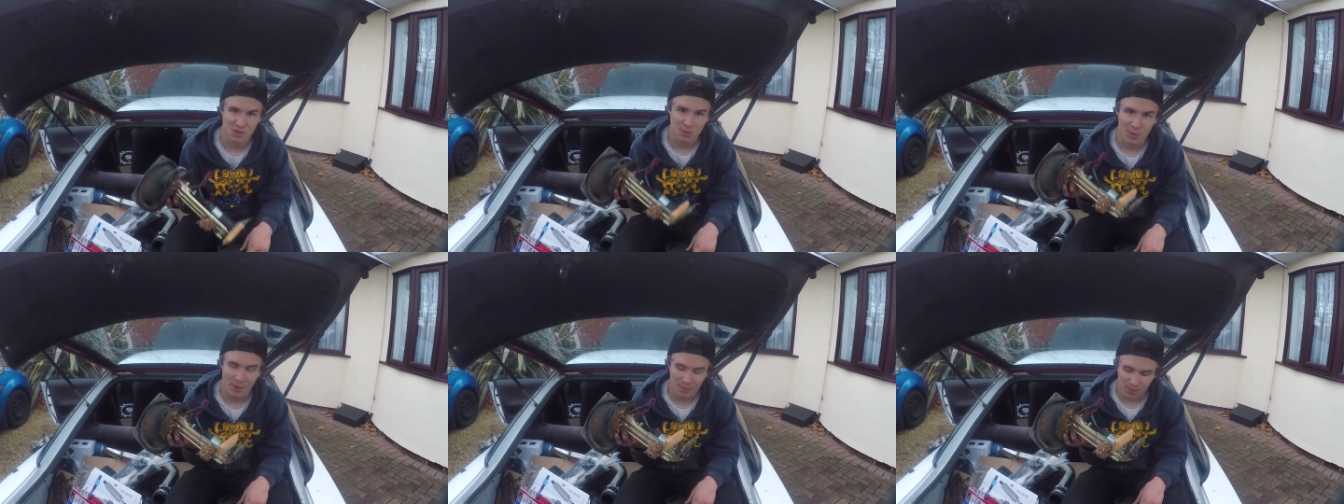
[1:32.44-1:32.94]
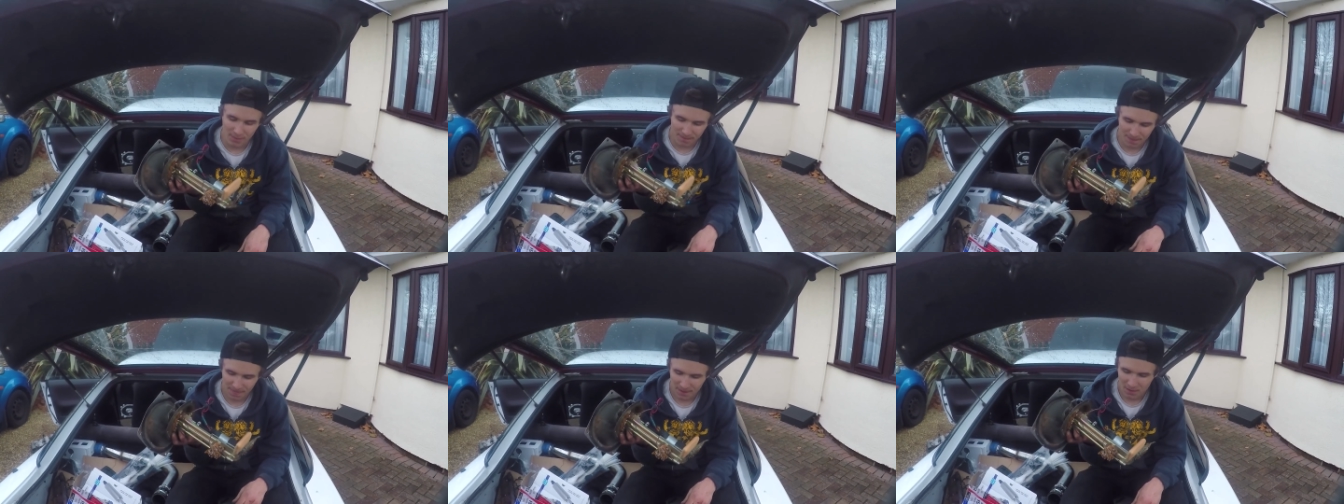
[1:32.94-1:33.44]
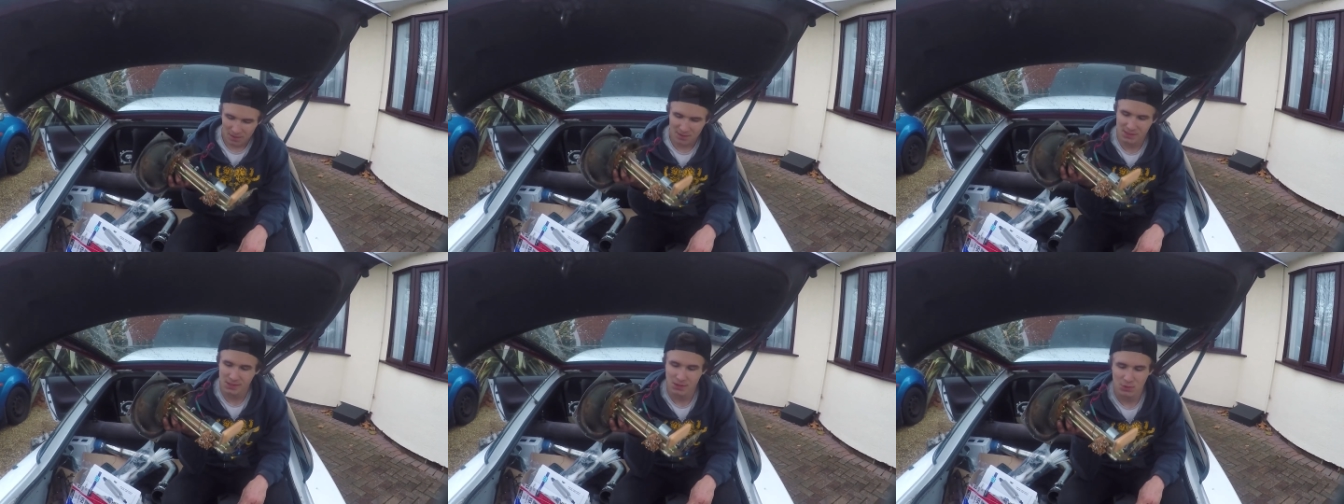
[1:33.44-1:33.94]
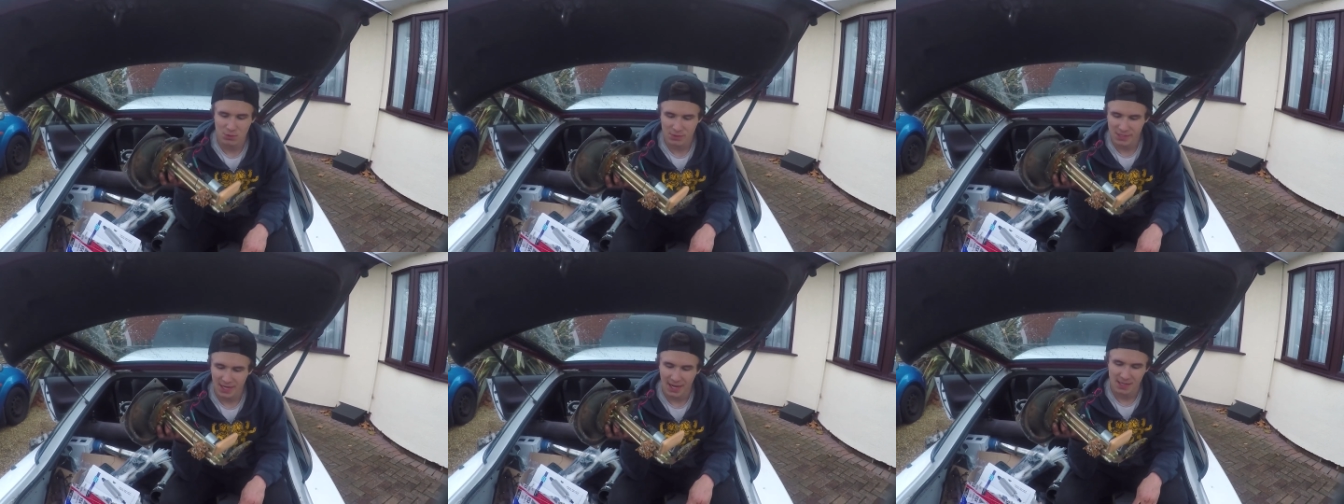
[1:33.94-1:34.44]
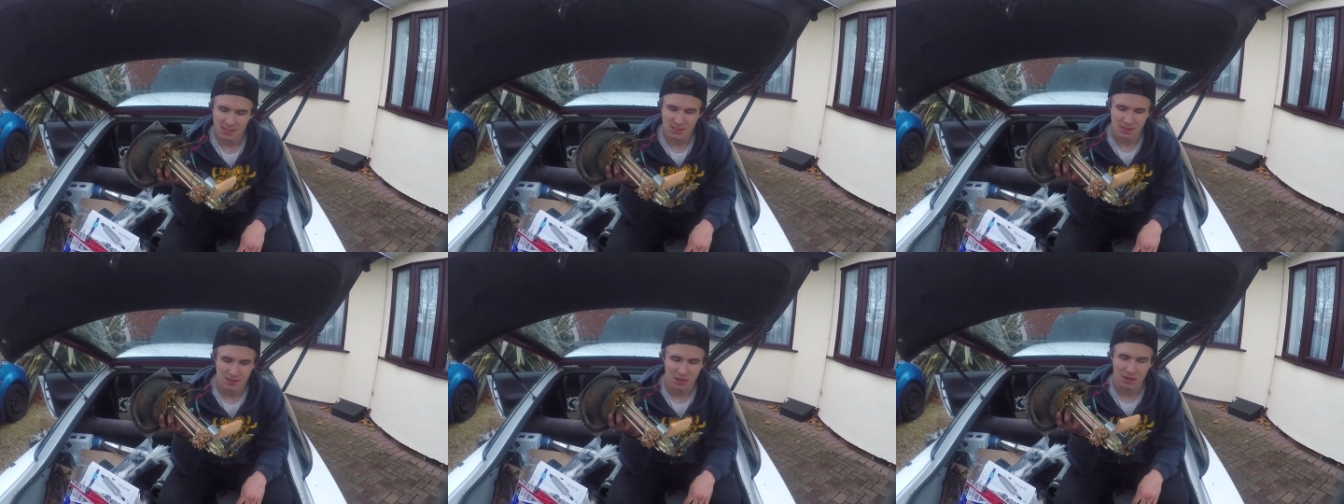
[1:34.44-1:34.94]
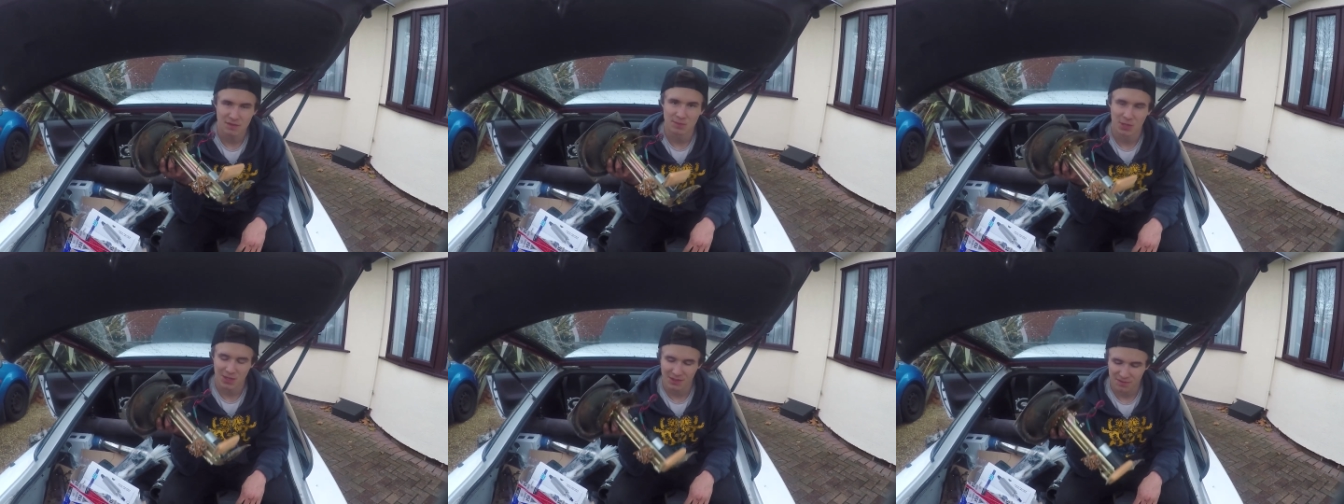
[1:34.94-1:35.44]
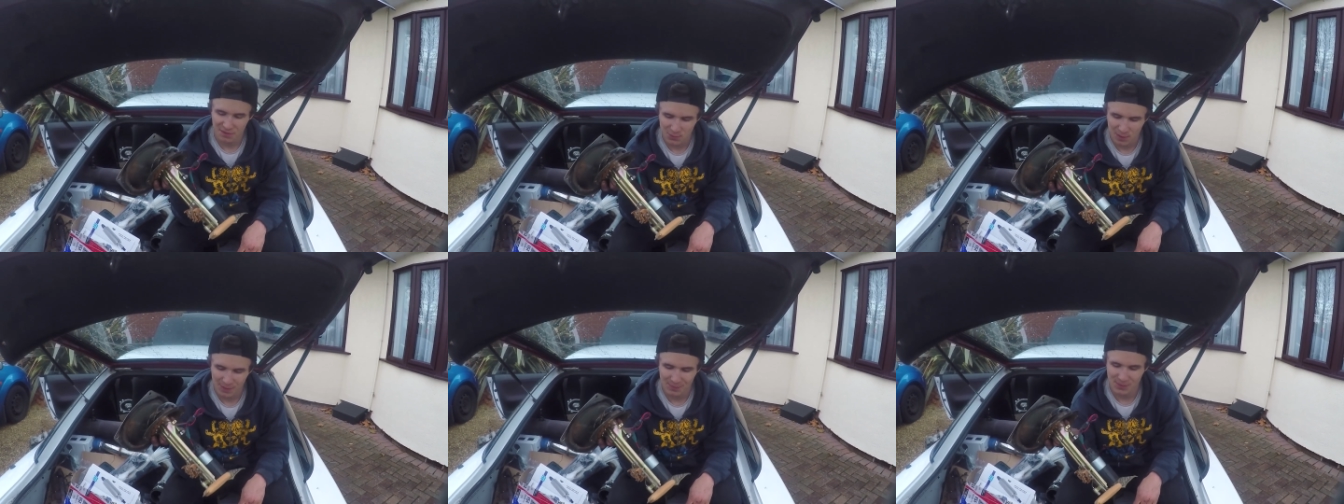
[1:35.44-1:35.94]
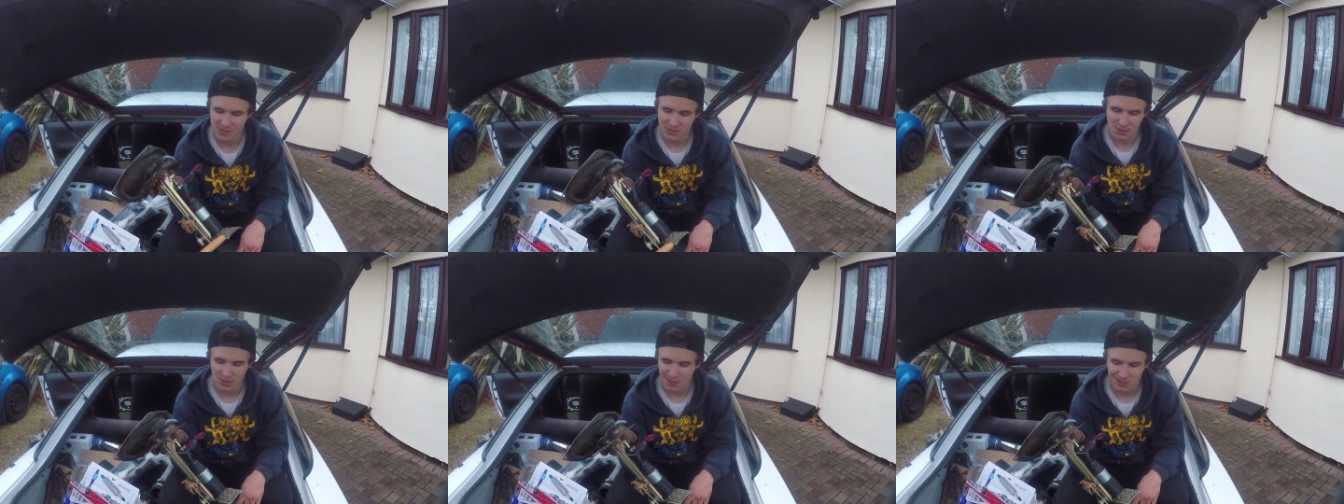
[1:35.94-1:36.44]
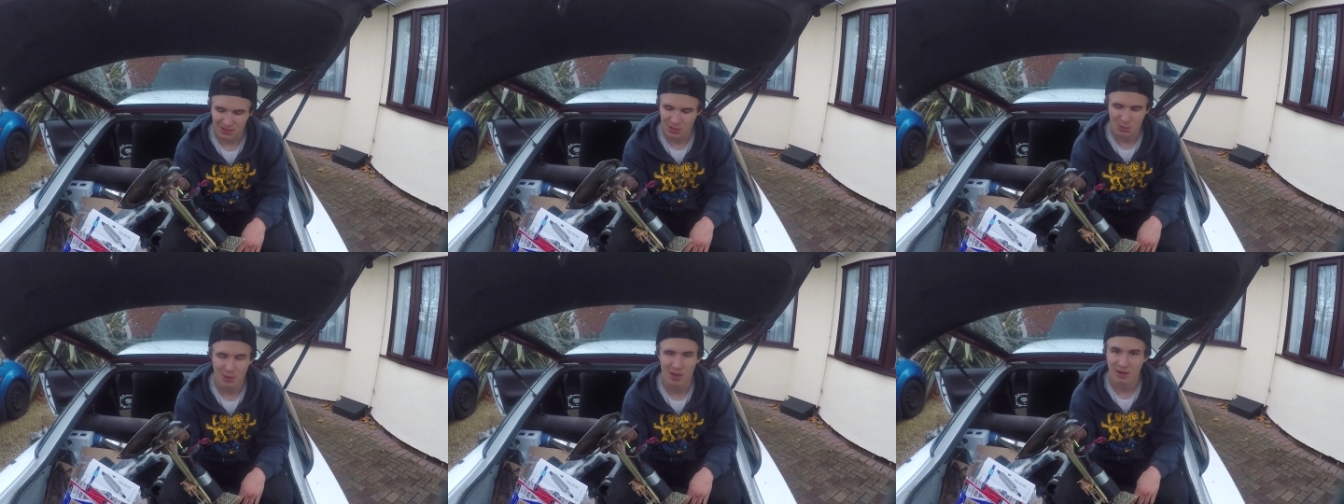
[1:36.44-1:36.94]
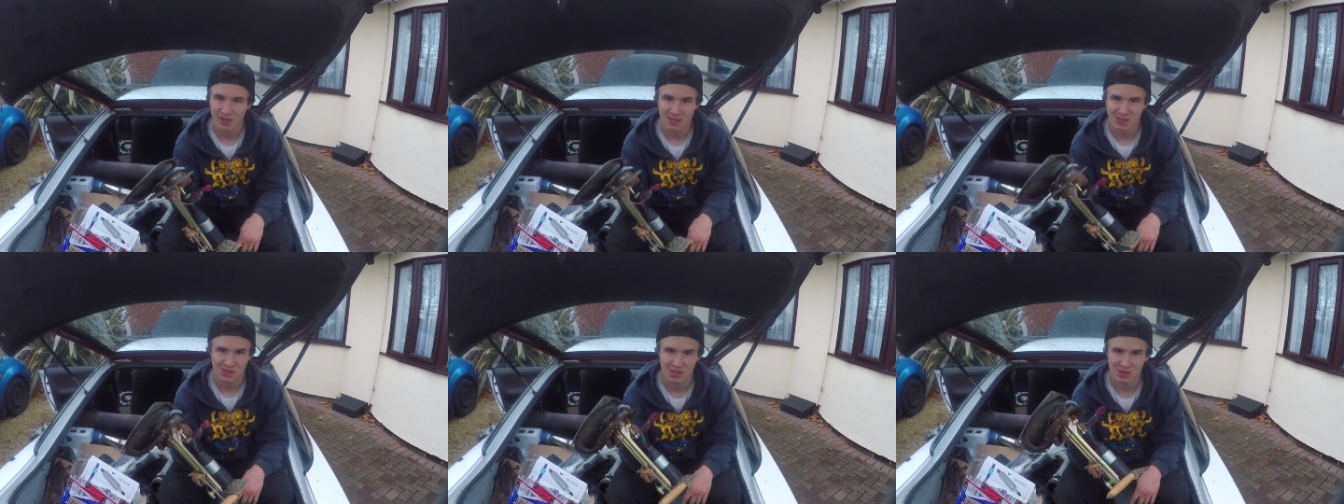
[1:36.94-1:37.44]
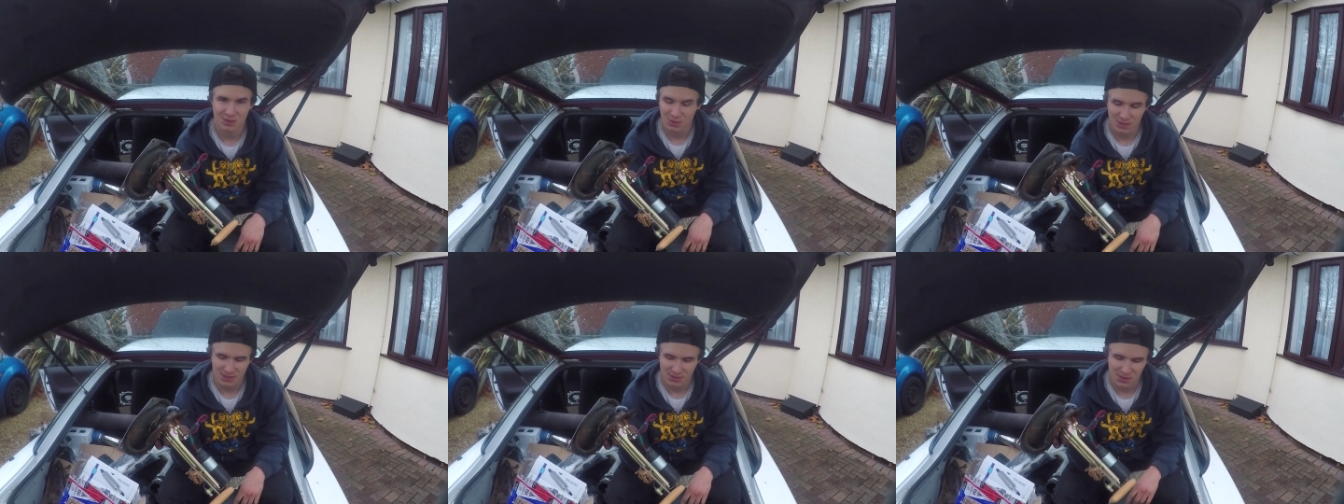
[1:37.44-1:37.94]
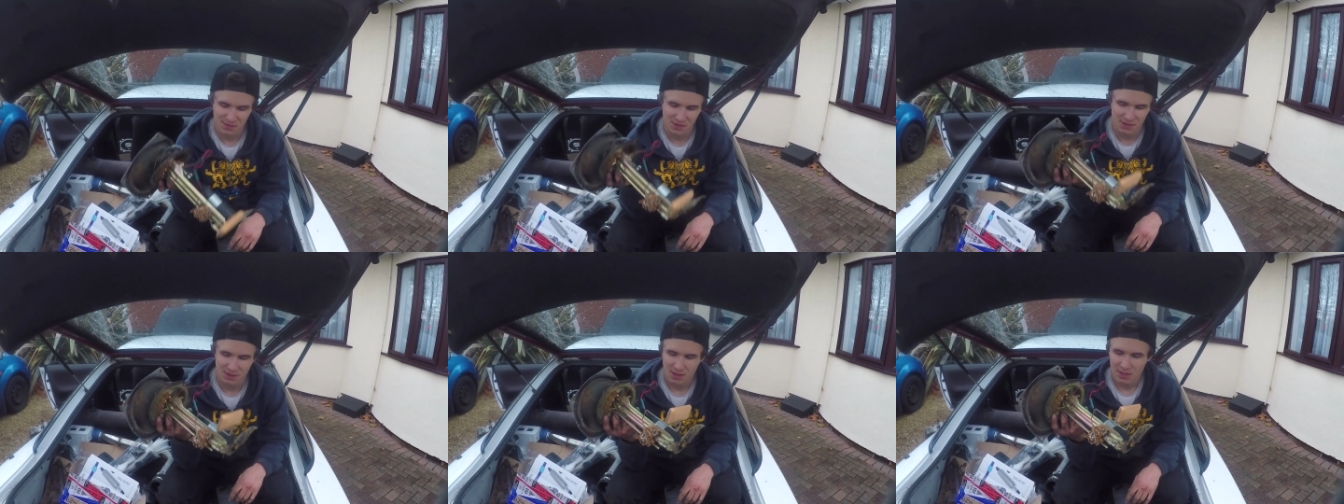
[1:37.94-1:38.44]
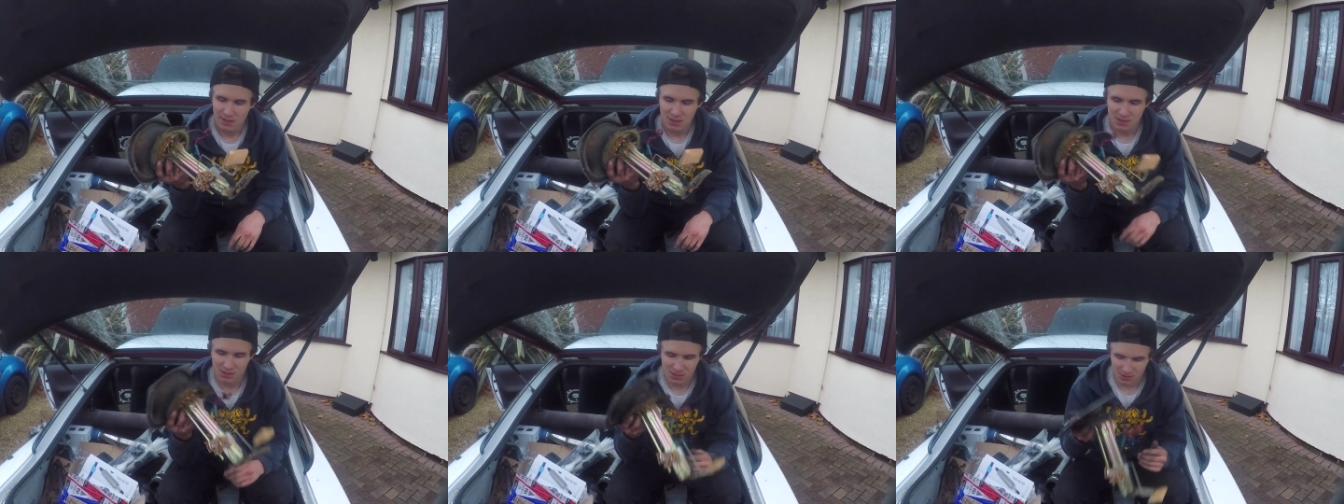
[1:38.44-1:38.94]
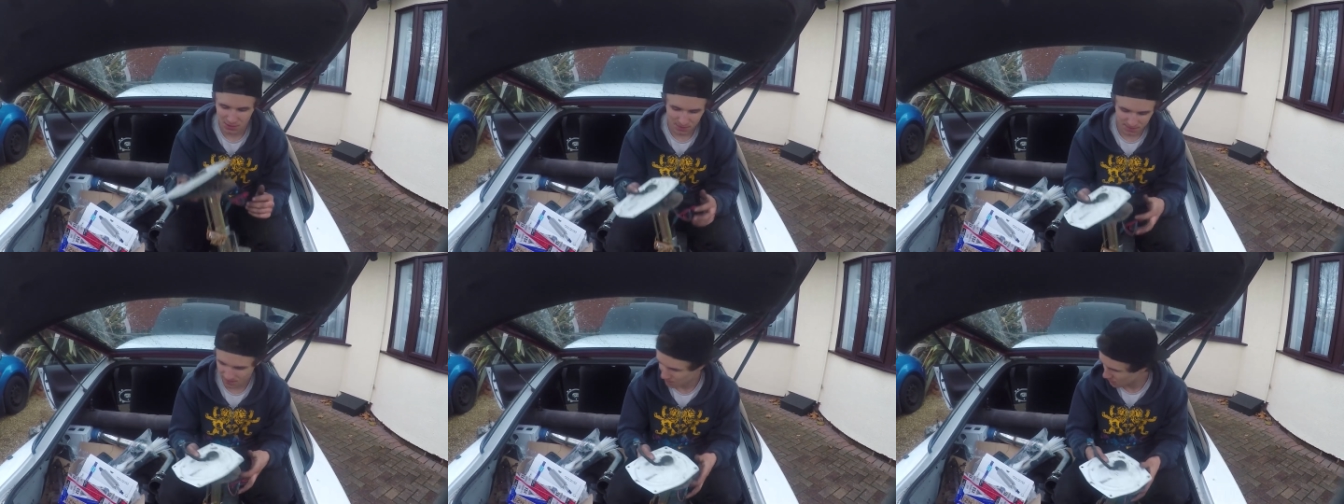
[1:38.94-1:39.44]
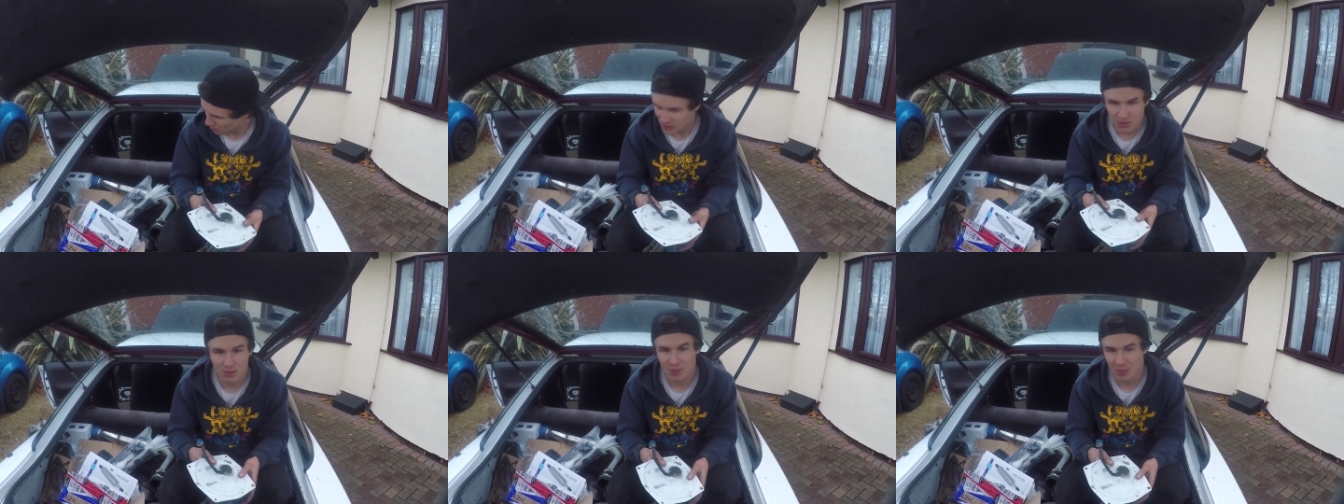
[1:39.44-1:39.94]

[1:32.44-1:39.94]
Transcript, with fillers: fuel pump. This already has an aftermarket fuel pump, but it's got like no markings on it whatsoever. So we're going to